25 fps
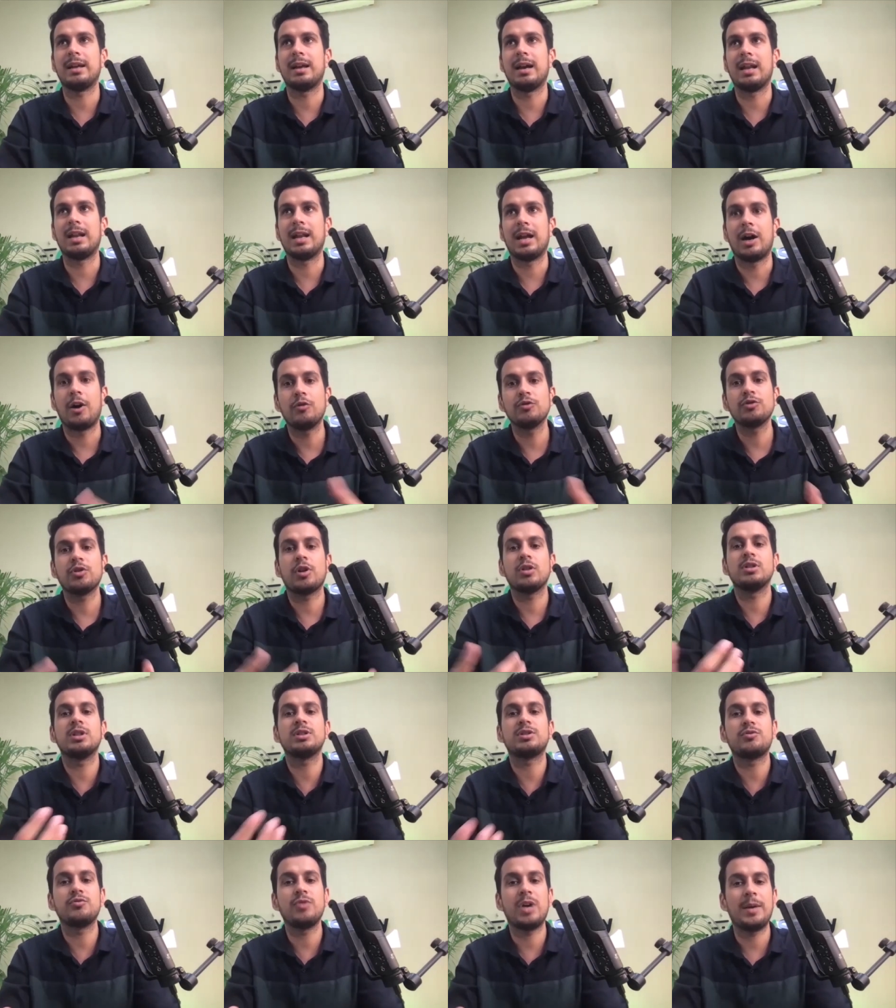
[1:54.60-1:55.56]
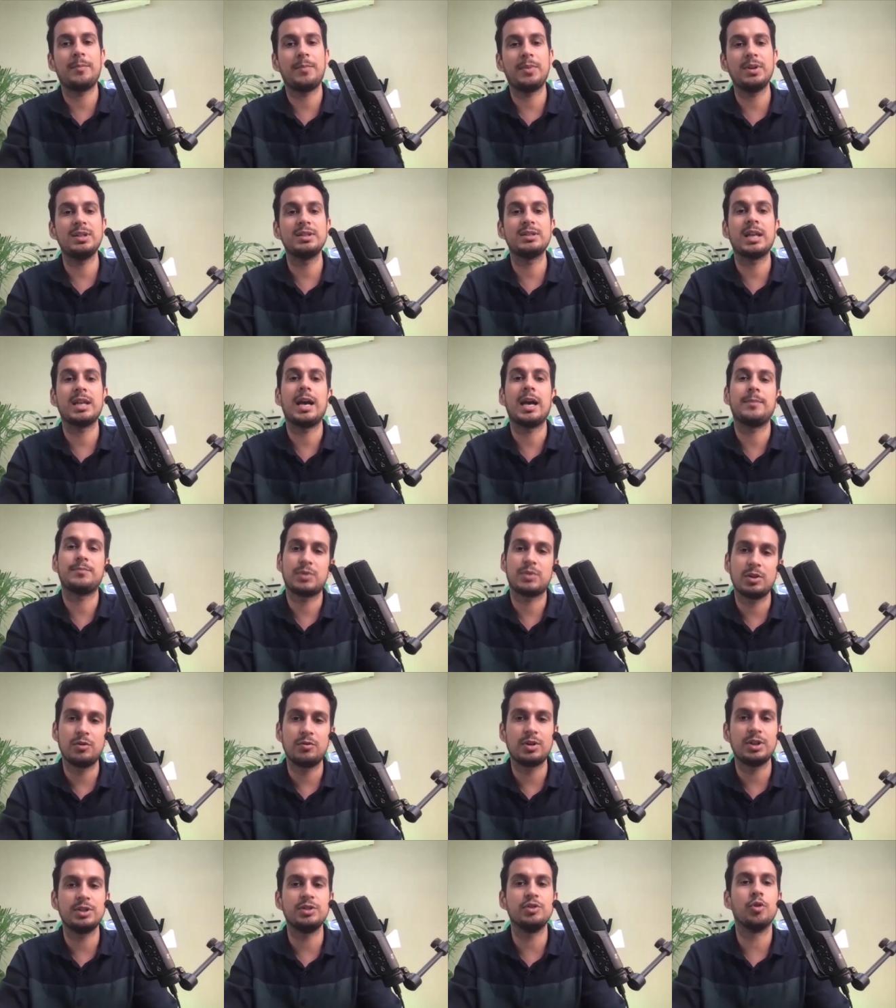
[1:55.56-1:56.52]
allows all this to happen is
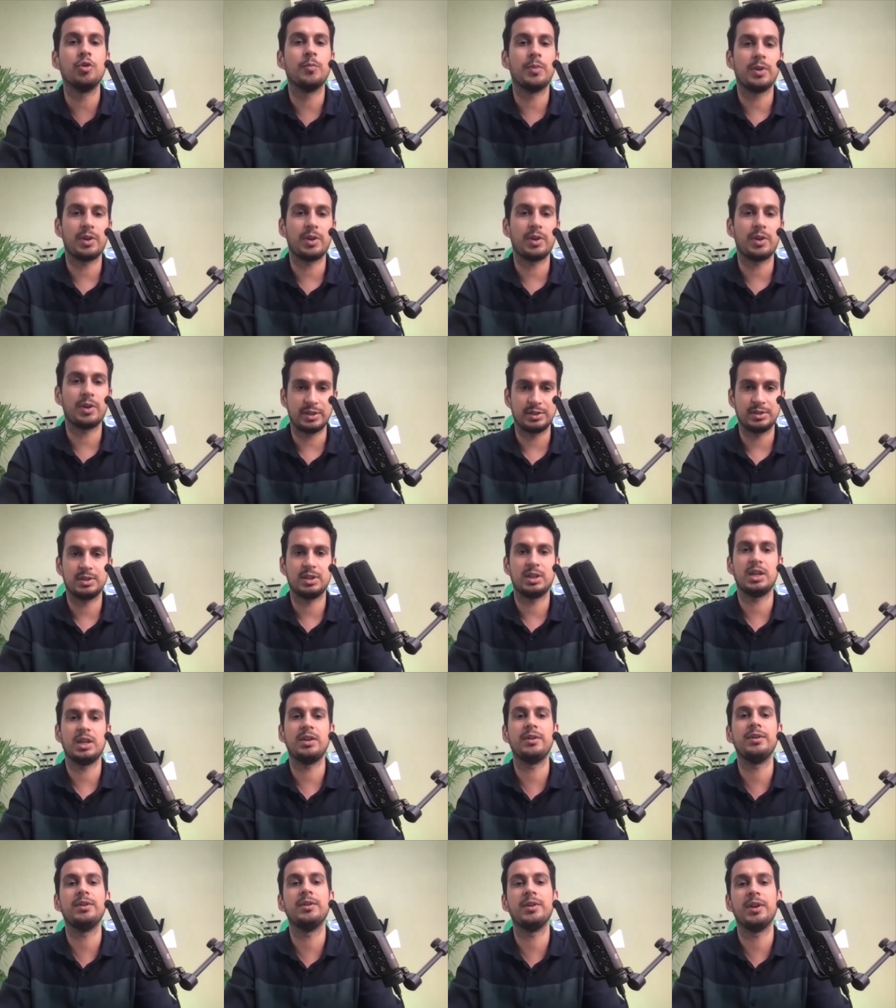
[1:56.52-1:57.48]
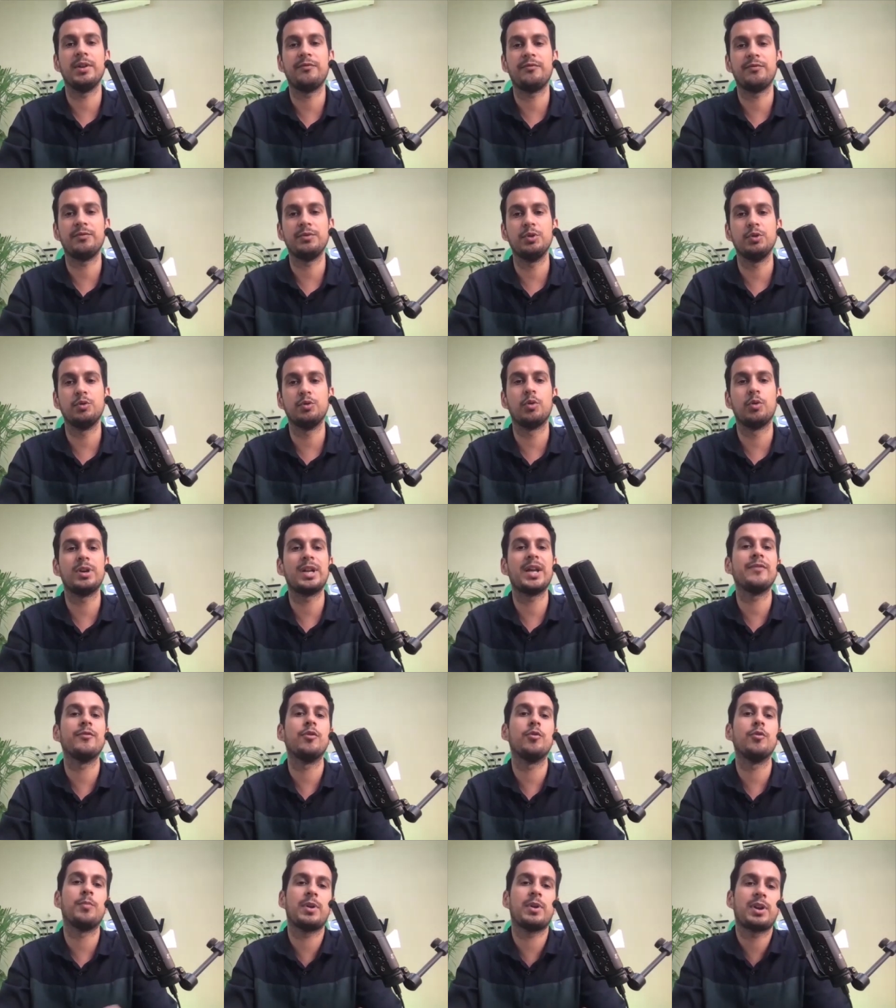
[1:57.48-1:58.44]
absolutely the open rates. If you don't
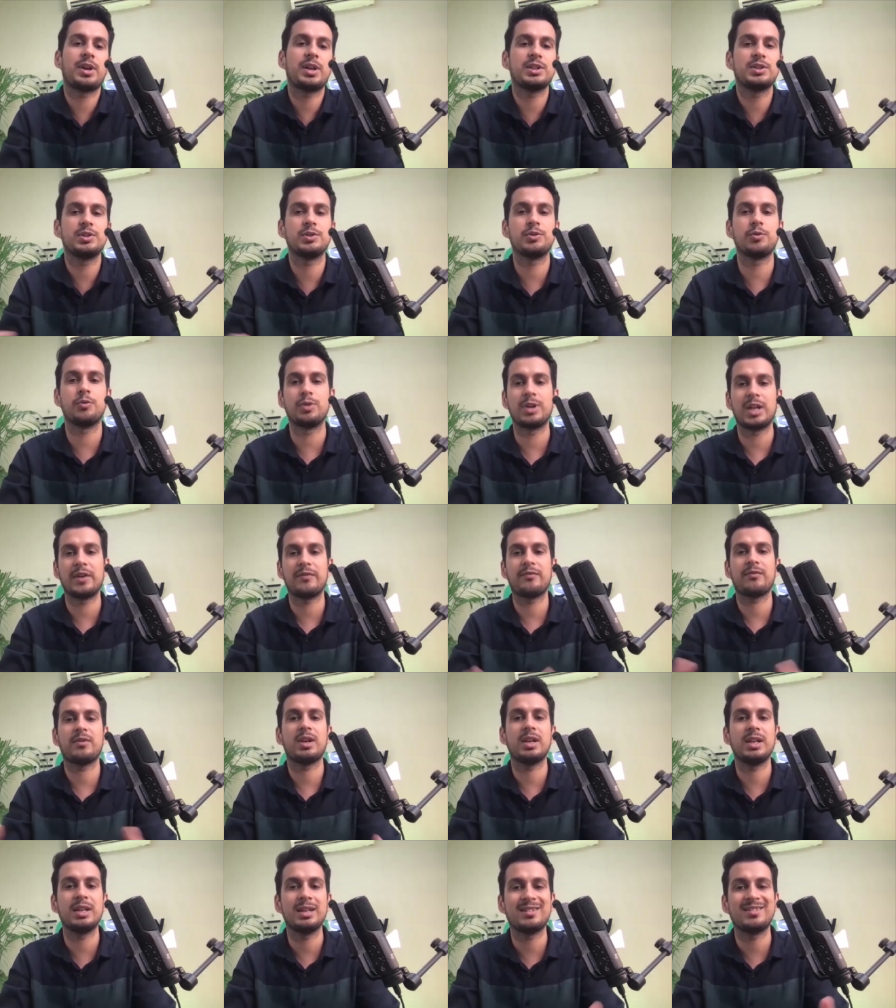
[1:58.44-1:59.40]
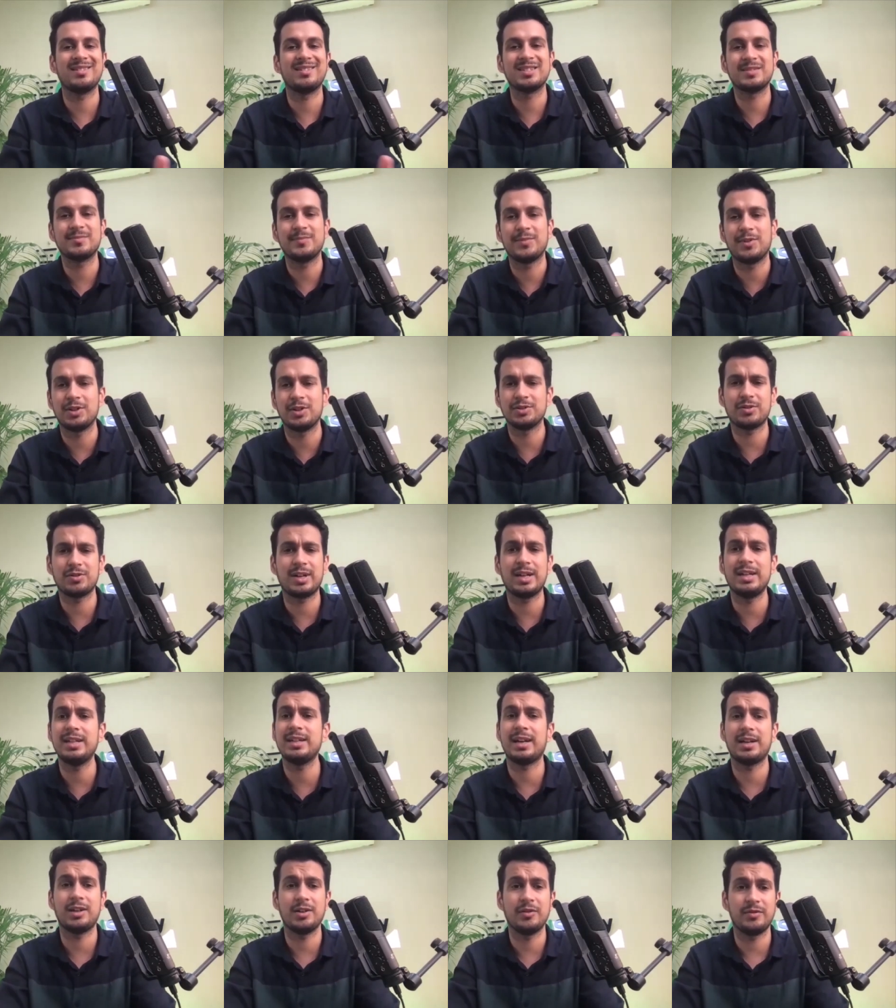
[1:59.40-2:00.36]
have open rates, you don't have click, response, or
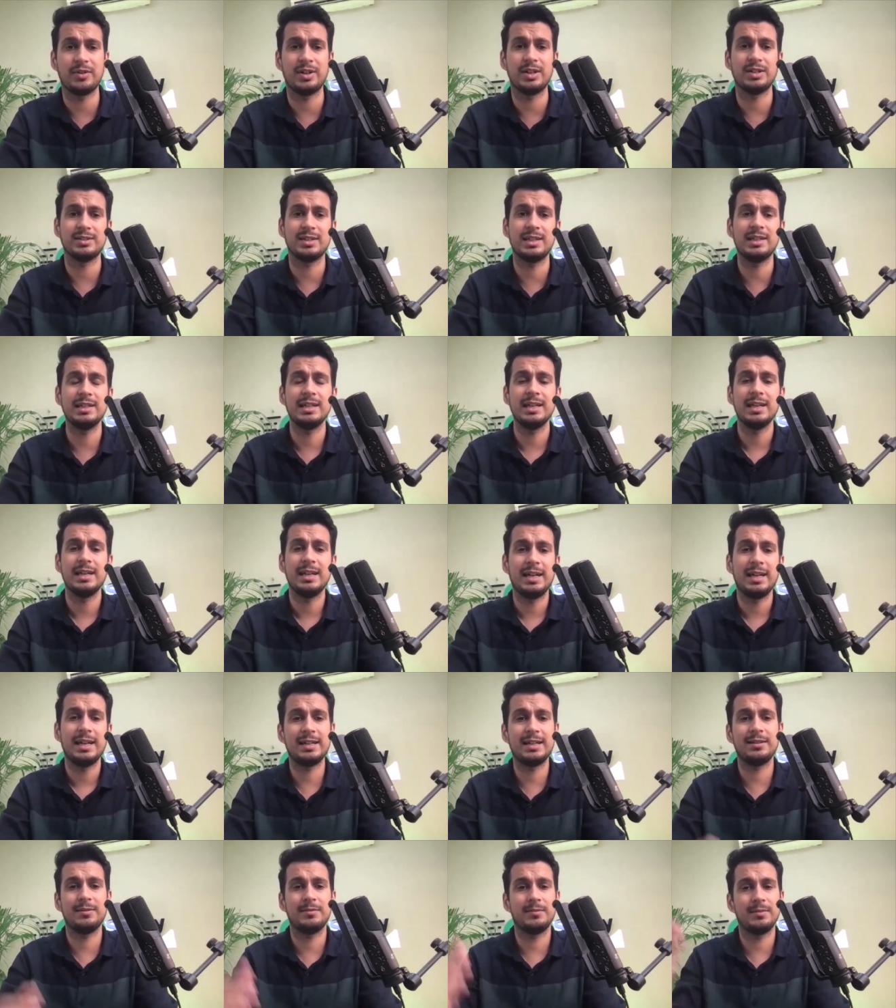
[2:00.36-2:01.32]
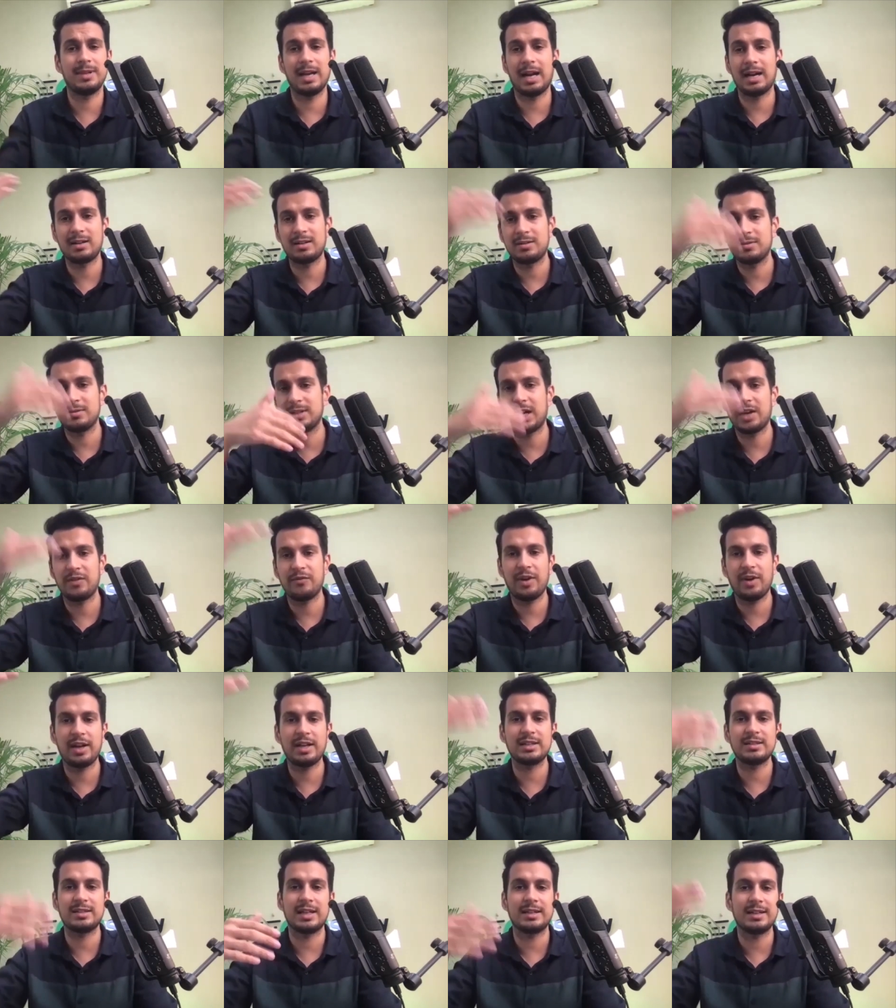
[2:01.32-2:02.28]
any kind of rates, right? And that that
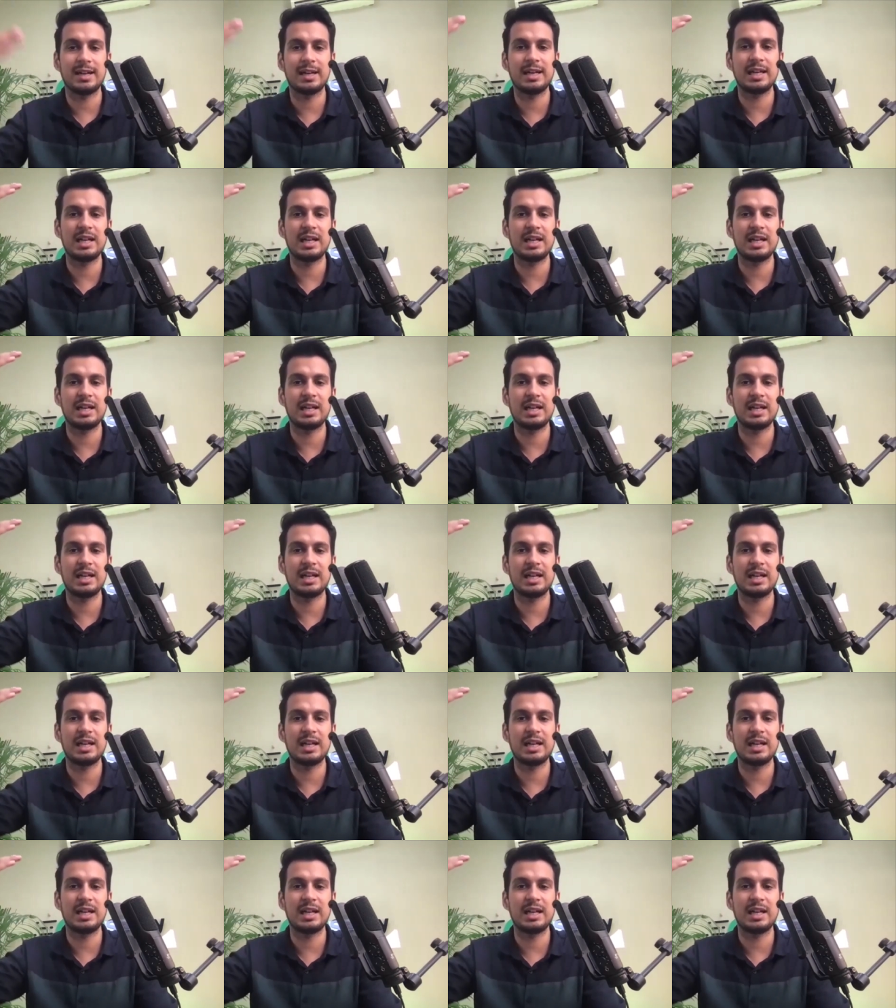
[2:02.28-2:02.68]
varies like ninety-five